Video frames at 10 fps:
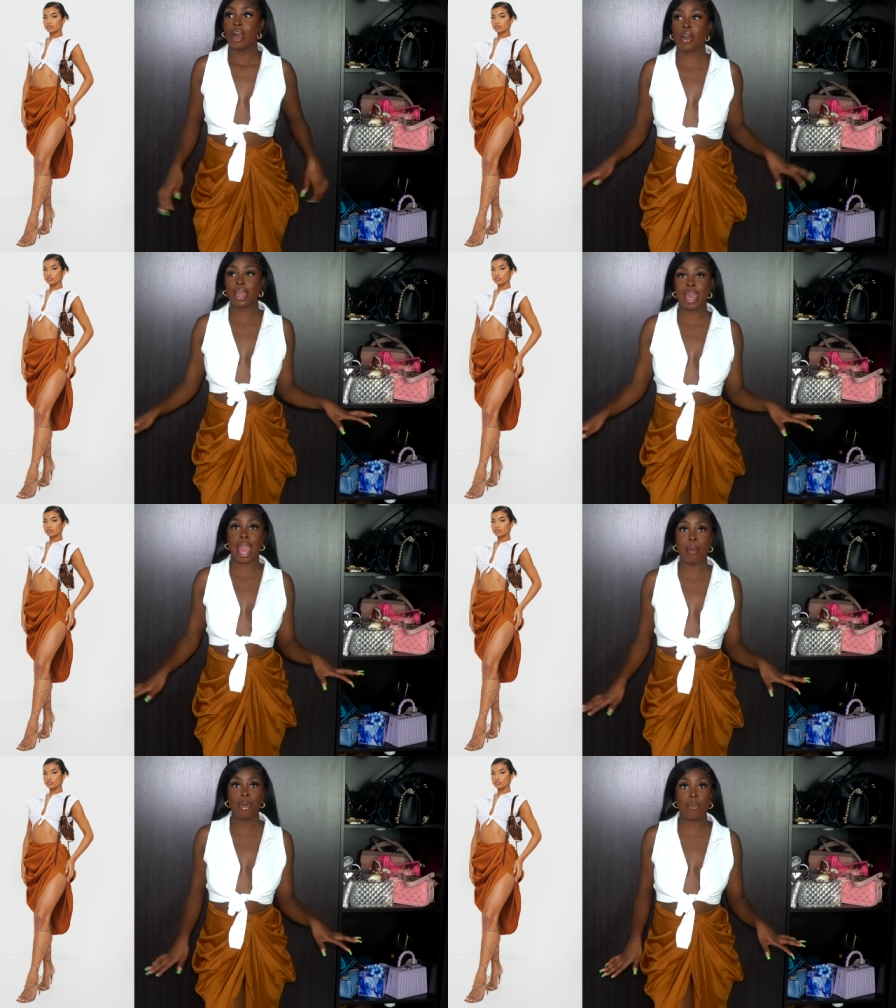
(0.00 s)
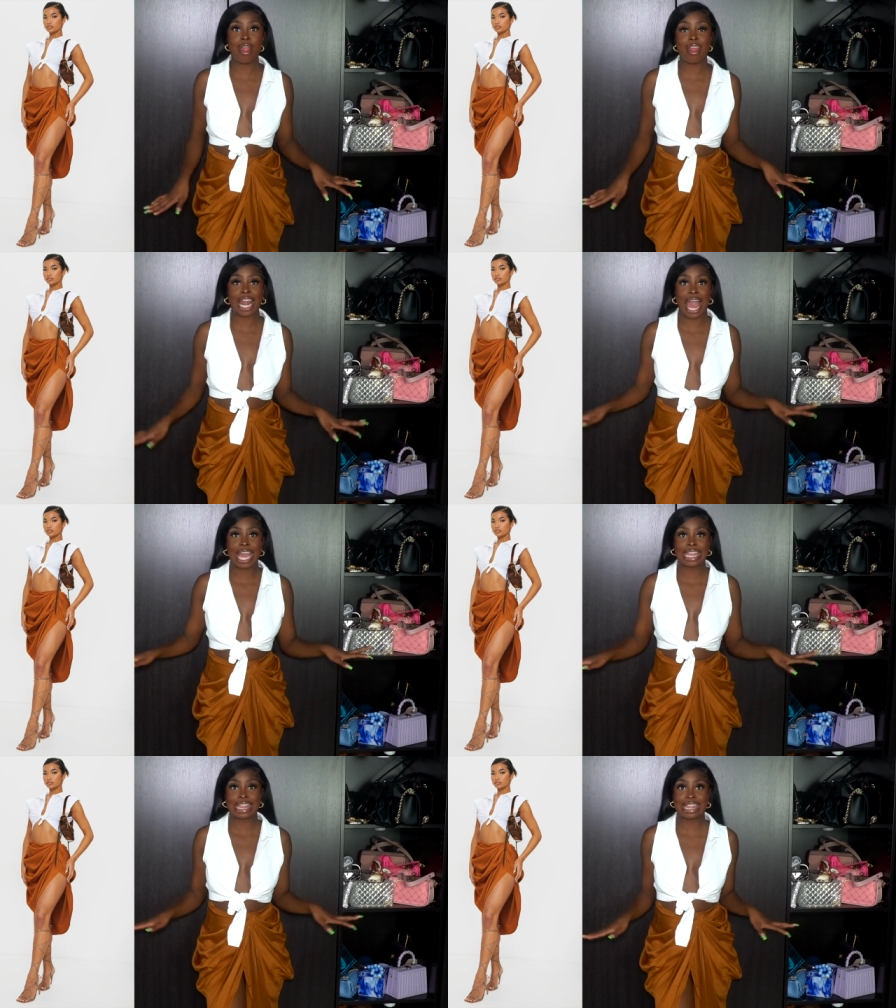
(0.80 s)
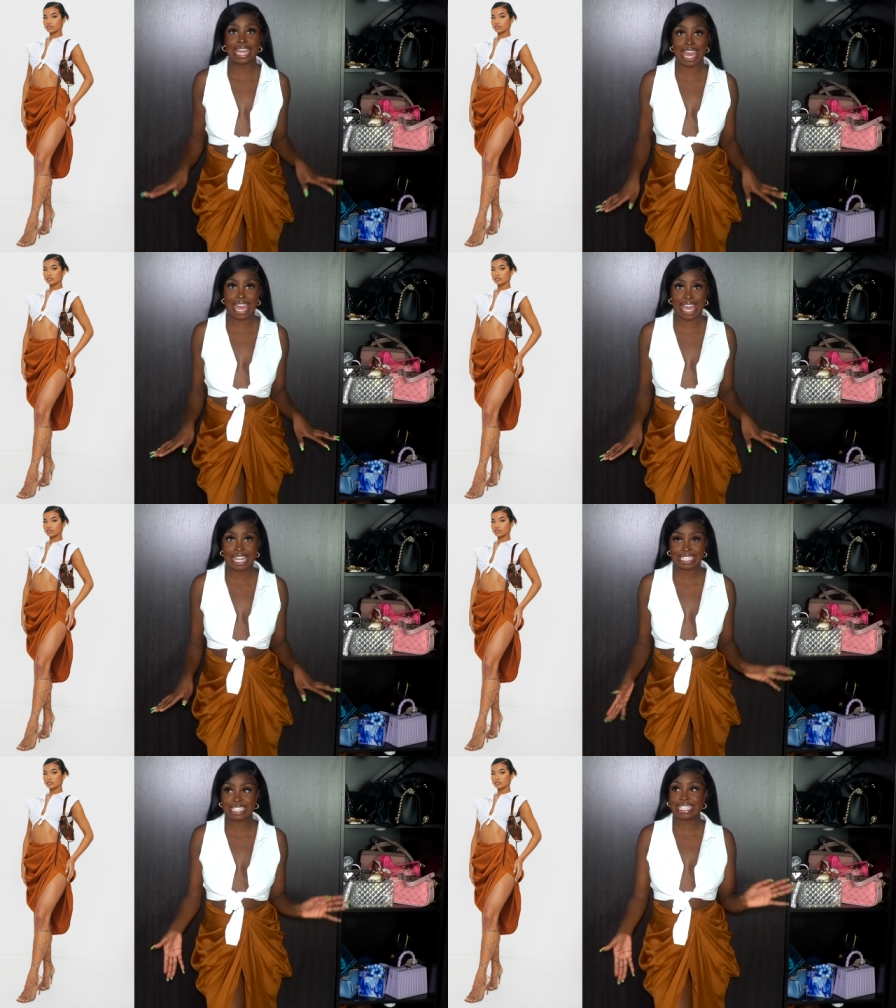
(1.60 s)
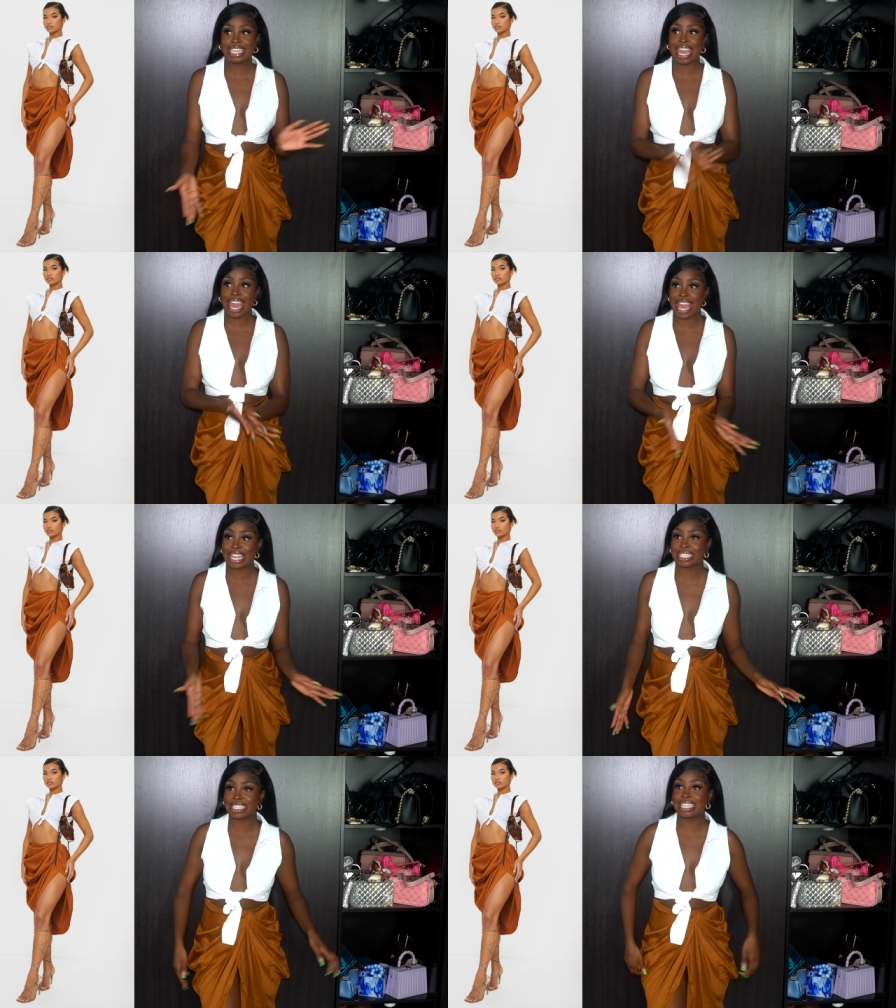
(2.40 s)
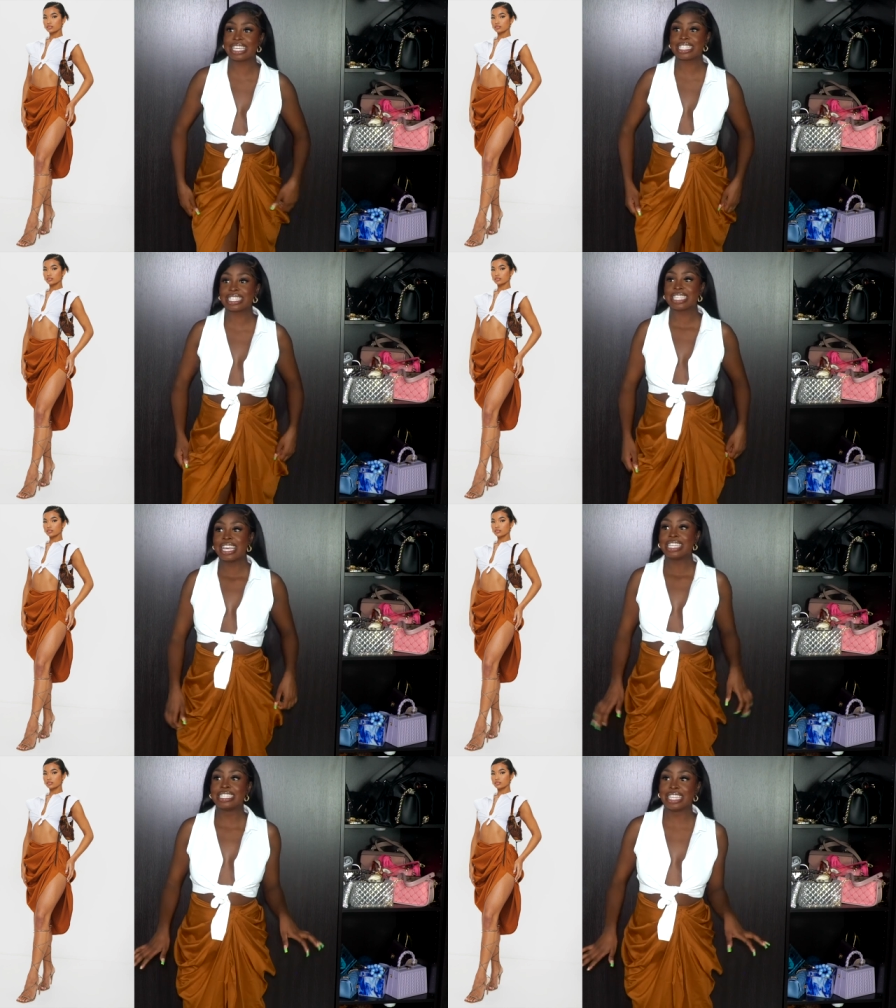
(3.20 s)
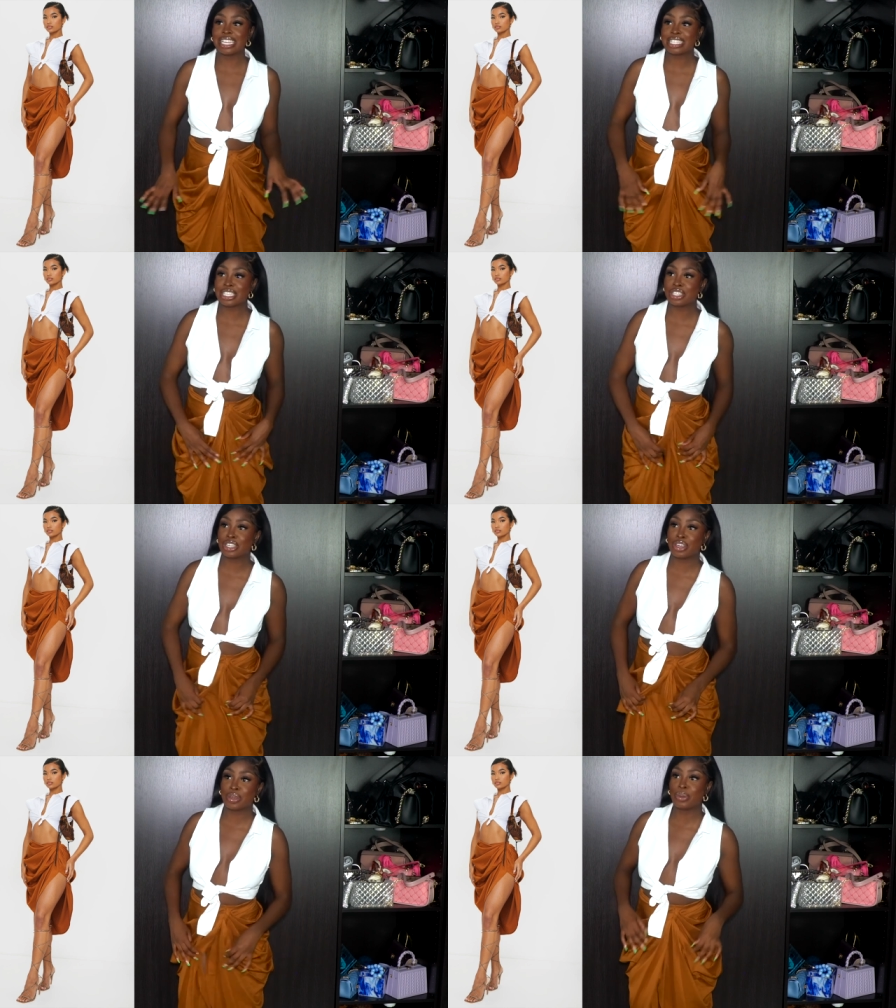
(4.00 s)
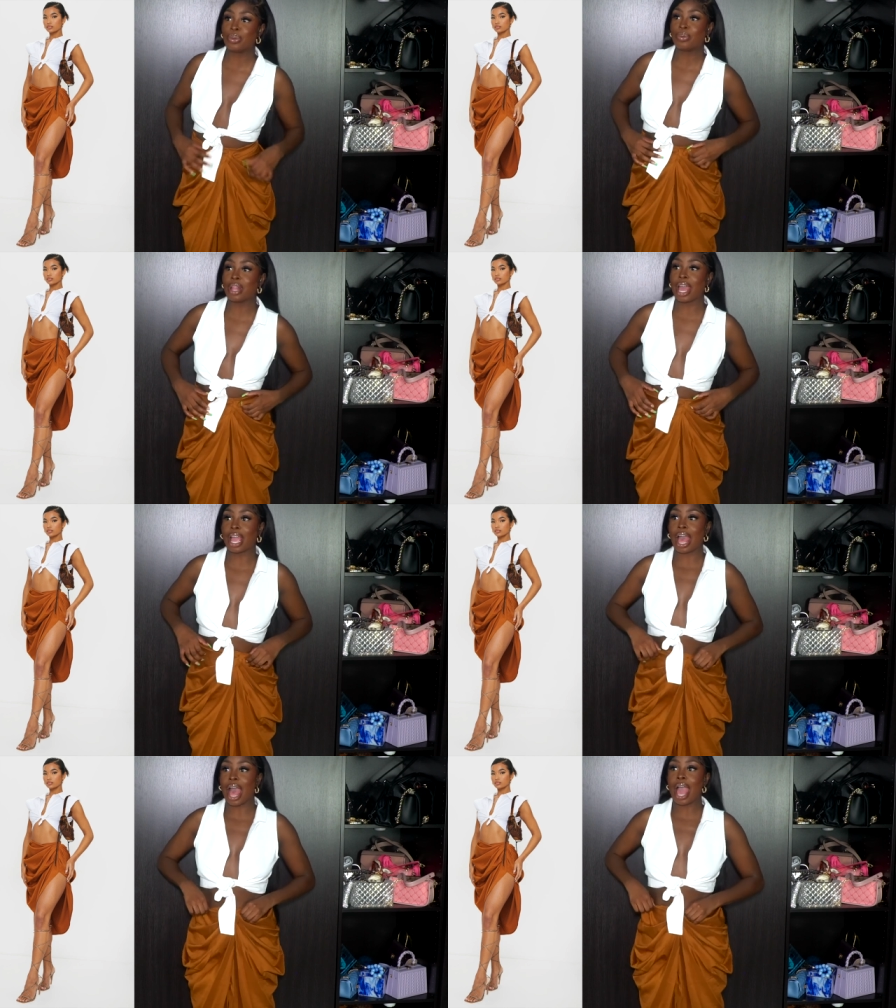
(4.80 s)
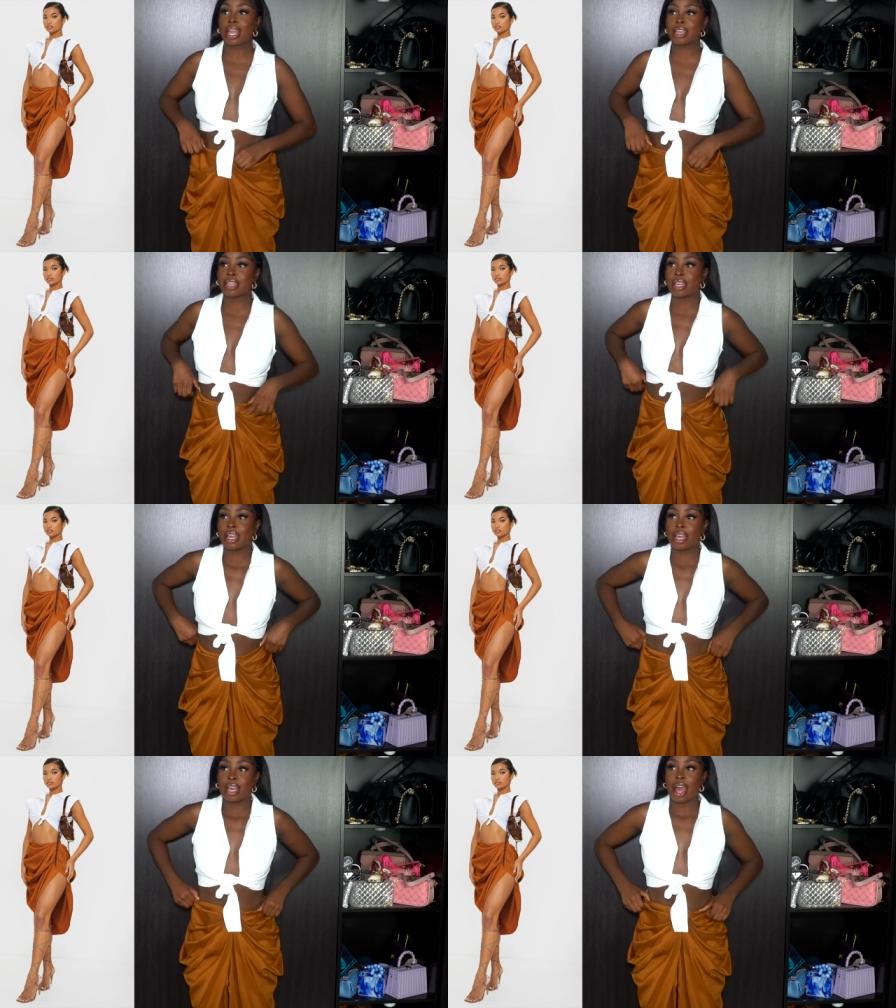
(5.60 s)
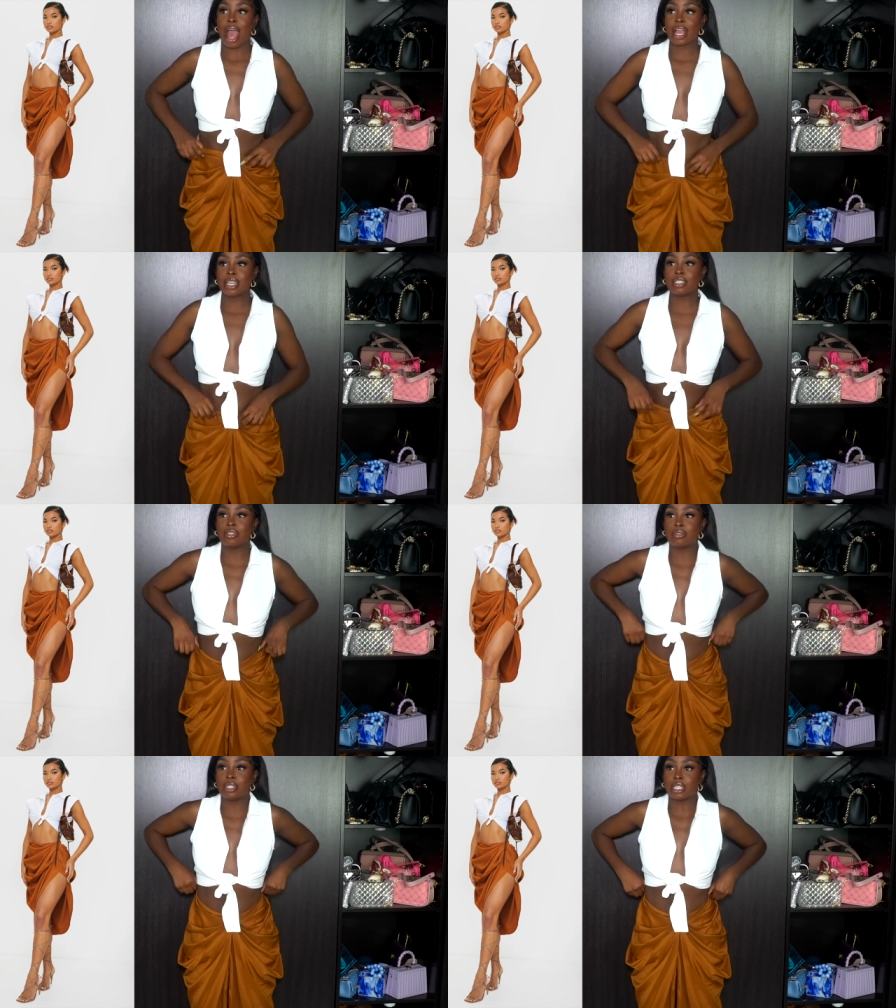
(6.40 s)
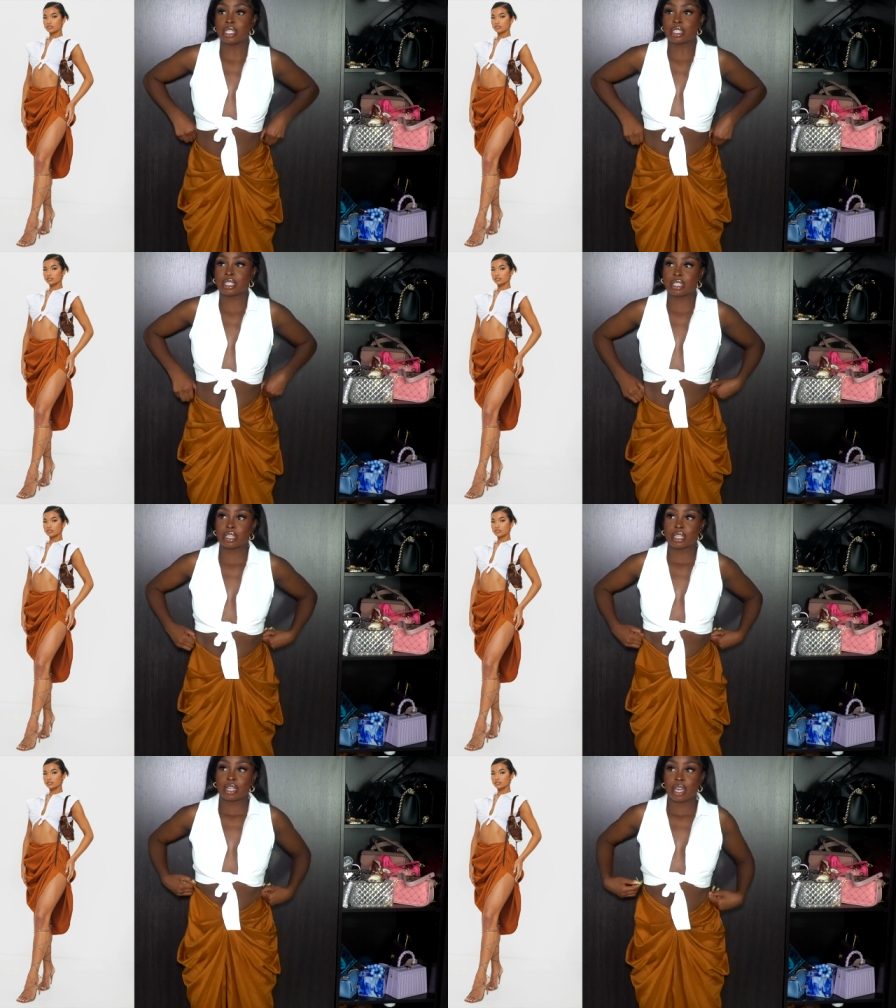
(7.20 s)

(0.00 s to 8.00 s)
Okay, I'm gonna wear it like this. Yes, this this is cute. Like I I could do this.